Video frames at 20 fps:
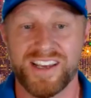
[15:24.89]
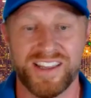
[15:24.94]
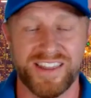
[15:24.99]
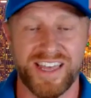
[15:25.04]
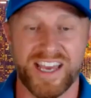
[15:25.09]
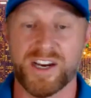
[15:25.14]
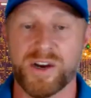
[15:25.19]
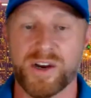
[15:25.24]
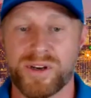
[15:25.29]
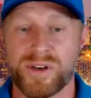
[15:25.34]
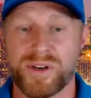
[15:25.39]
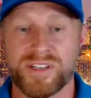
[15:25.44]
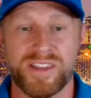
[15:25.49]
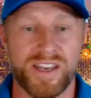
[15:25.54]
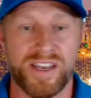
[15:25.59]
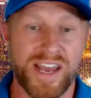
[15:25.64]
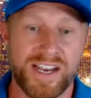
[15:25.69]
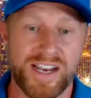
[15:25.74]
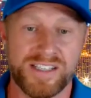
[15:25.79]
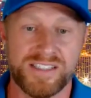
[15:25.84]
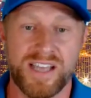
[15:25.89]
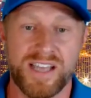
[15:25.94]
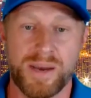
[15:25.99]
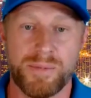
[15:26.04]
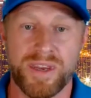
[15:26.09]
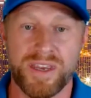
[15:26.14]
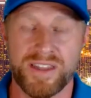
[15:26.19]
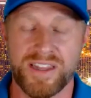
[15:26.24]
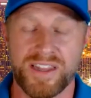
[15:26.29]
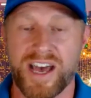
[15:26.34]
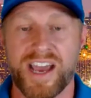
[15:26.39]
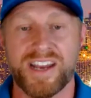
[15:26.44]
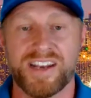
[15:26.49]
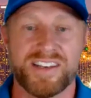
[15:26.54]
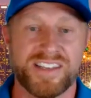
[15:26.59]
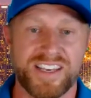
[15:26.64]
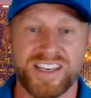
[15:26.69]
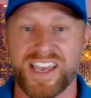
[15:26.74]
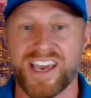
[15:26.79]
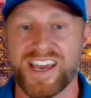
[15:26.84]
Then going to the next dummy in
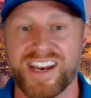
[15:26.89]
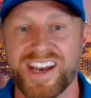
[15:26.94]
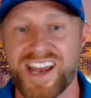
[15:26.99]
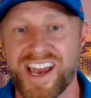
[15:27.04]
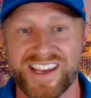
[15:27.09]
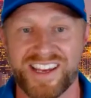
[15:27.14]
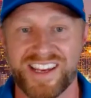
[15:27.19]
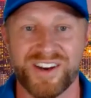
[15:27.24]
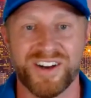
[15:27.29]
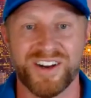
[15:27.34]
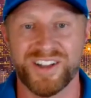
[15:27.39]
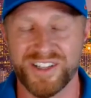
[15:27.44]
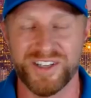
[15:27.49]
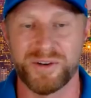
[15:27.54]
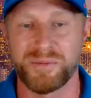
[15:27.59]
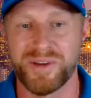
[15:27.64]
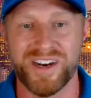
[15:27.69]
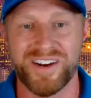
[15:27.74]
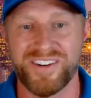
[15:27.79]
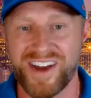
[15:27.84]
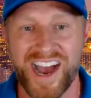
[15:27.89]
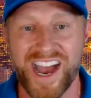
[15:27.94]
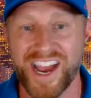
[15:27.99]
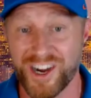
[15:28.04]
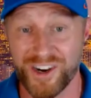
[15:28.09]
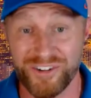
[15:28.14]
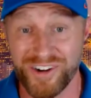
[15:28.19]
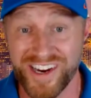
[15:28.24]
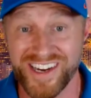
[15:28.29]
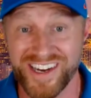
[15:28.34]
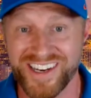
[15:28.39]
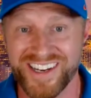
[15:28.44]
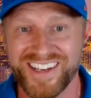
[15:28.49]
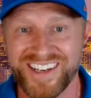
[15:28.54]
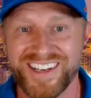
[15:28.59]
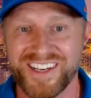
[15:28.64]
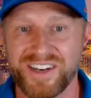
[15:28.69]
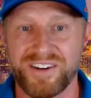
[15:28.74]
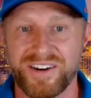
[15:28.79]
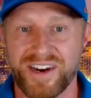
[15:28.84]
line to get it at a little bit of a higher rate,
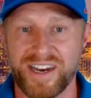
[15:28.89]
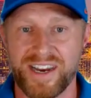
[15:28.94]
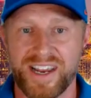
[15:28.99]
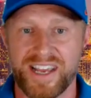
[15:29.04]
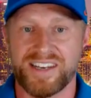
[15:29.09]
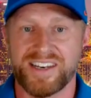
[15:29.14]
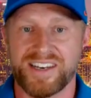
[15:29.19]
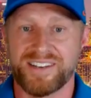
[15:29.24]
right?